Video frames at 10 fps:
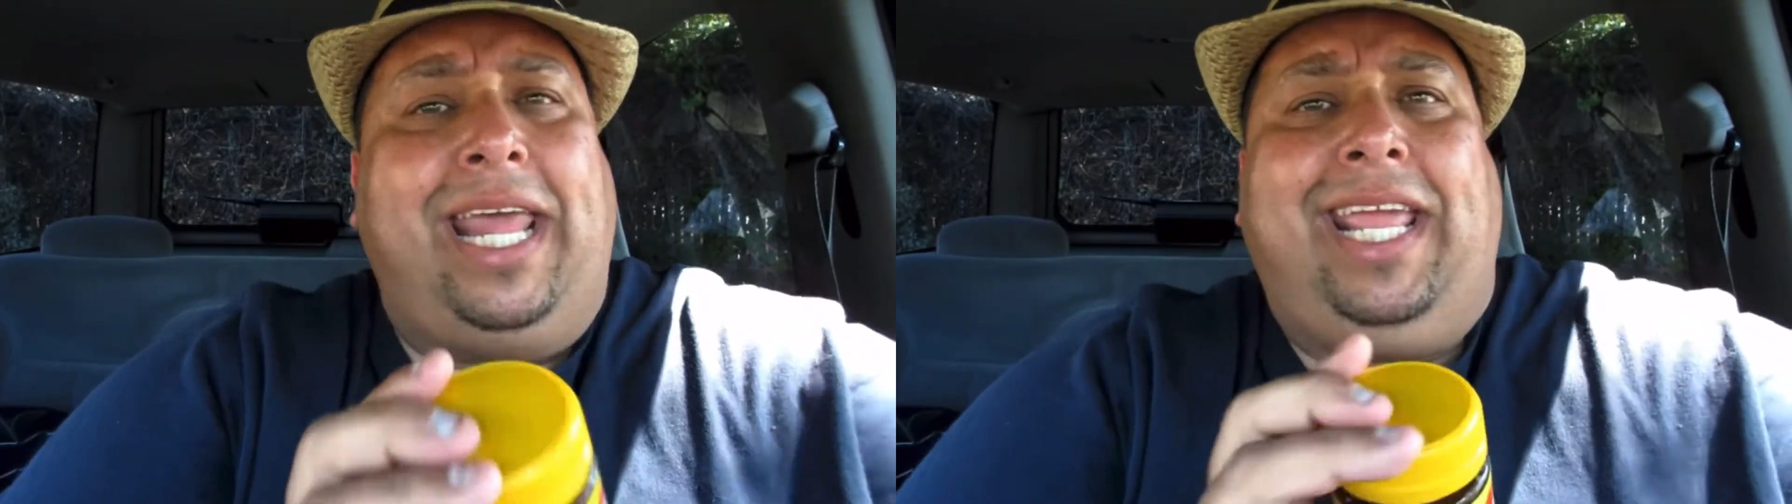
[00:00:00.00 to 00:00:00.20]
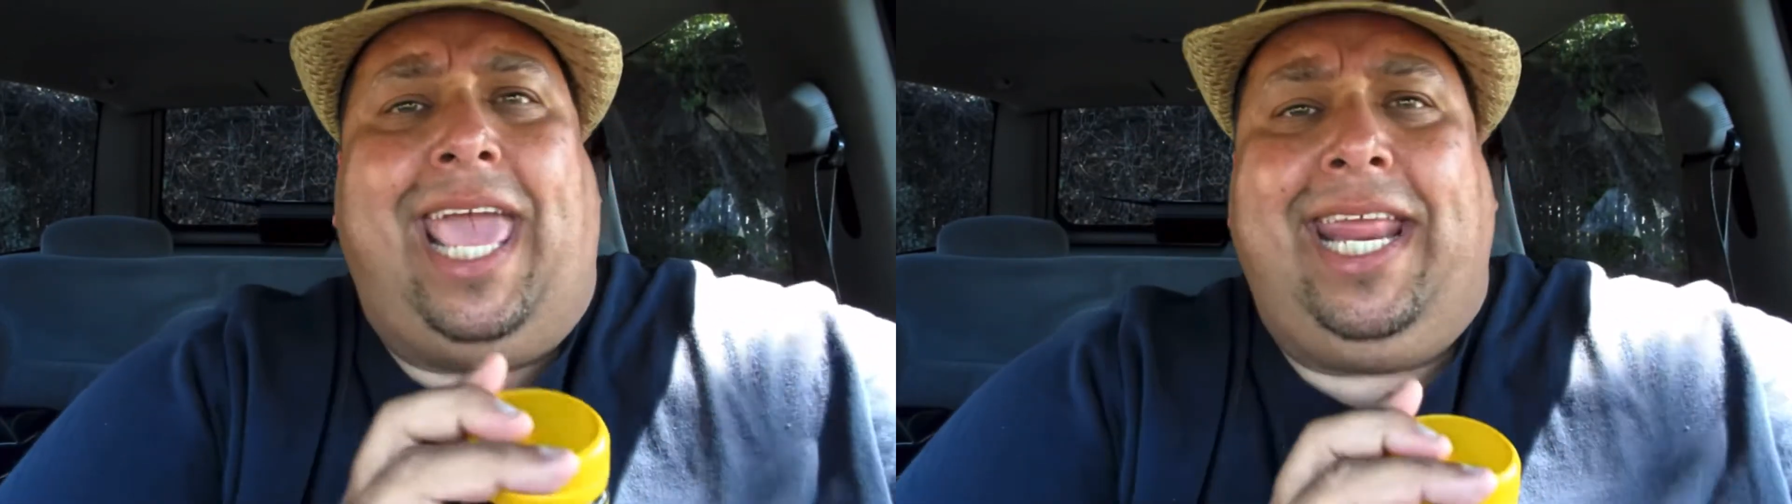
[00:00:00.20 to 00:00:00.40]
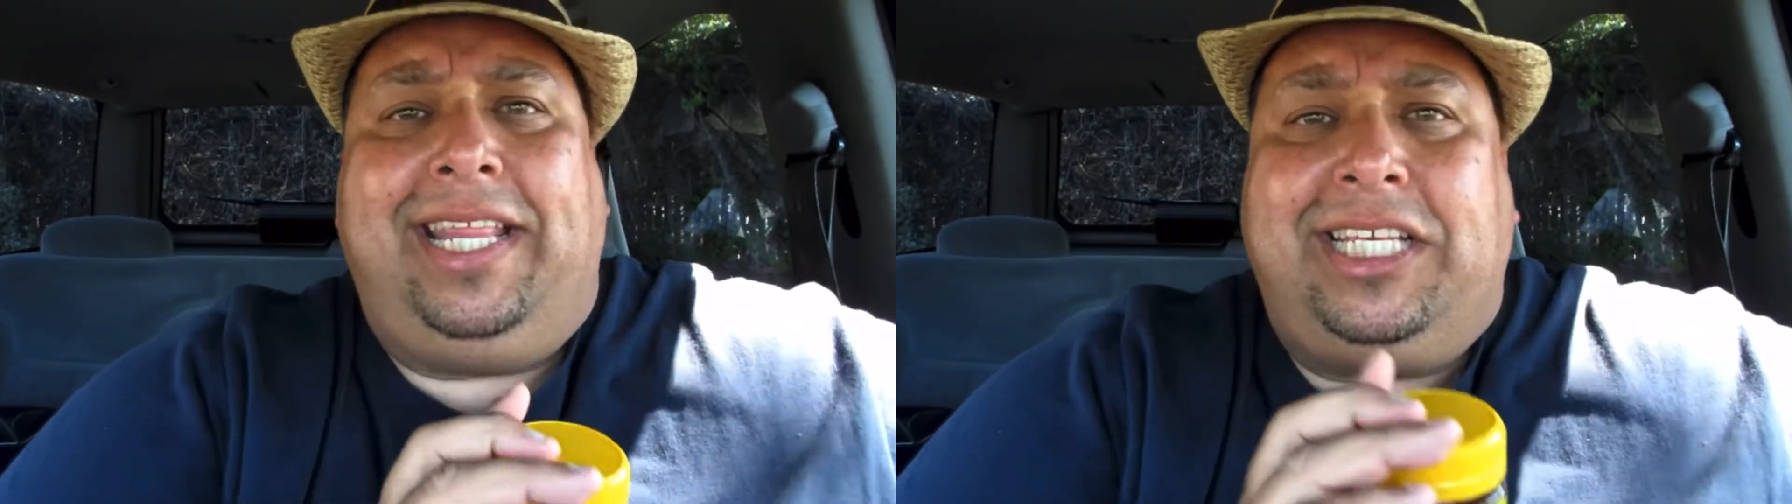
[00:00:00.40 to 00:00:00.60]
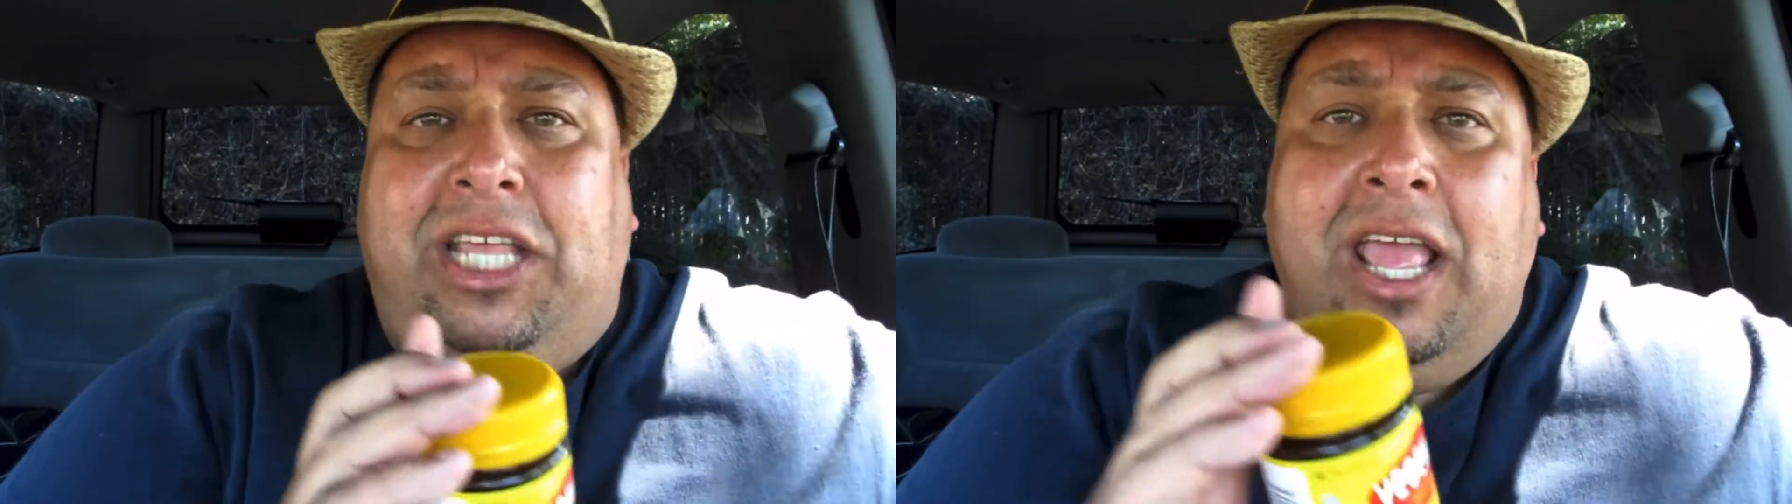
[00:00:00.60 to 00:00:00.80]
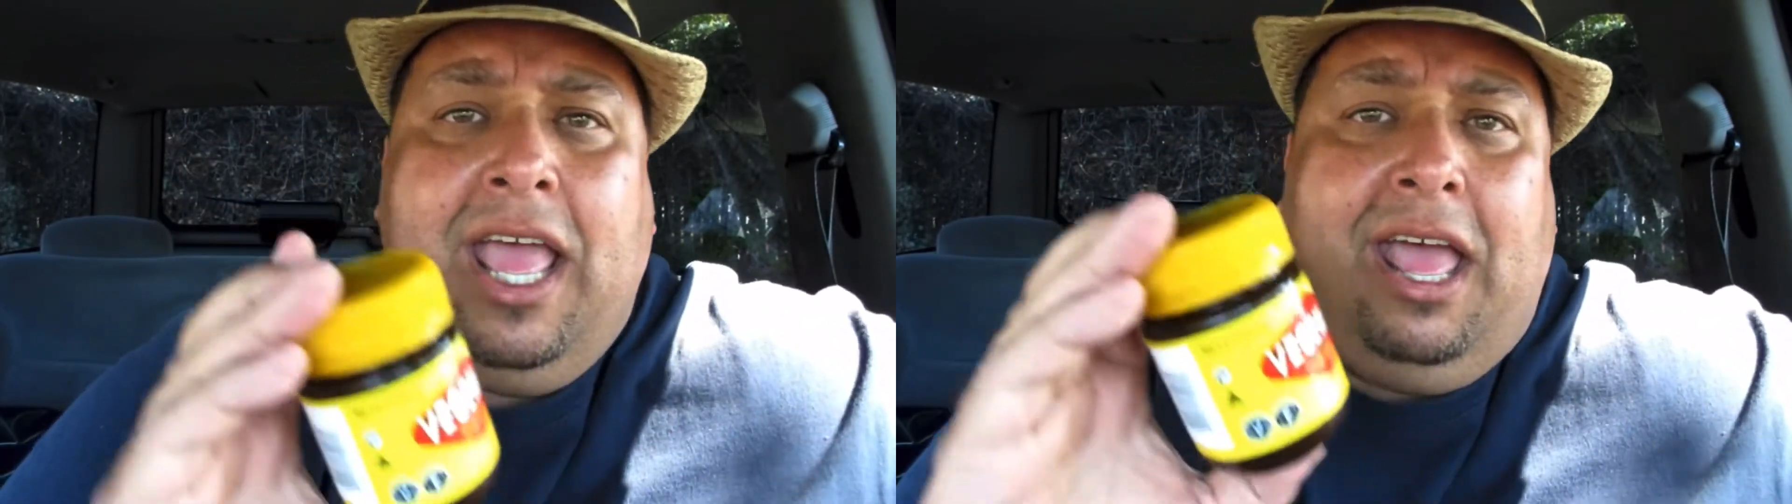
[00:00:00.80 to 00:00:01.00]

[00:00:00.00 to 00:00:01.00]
dedicating this